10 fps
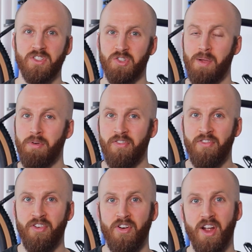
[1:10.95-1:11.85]
so I
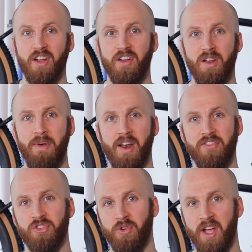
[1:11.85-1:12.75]
prefer a good amount of
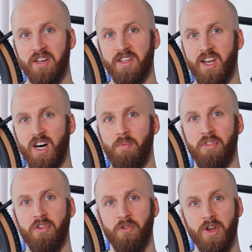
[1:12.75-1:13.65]
tread to help
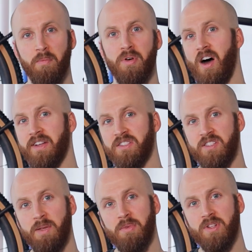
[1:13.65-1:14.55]
with grip on steep